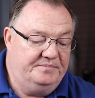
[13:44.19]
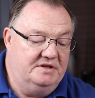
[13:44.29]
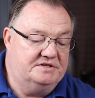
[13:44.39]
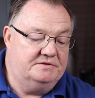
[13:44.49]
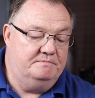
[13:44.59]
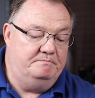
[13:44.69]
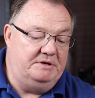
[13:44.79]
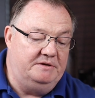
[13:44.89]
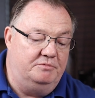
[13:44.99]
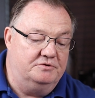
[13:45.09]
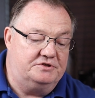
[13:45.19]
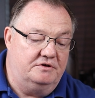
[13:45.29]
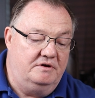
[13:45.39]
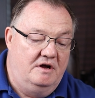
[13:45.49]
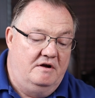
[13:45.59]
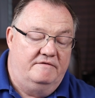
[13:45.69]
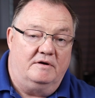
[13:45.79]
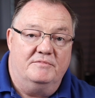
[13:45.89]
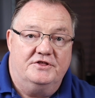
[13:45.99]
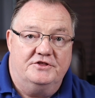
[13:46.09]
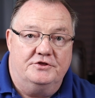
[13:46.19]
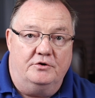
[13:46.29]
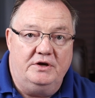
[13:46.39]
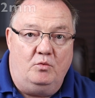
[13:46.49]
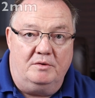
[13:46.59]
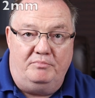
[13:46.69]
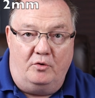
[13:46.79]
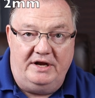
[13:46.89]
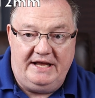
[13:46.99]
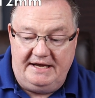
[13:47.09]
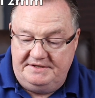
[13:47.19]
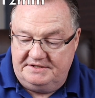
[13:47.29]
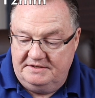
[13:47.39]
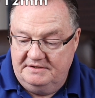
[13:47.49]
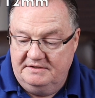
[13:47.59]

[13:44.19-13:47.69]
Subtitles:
the speed booster from 31.8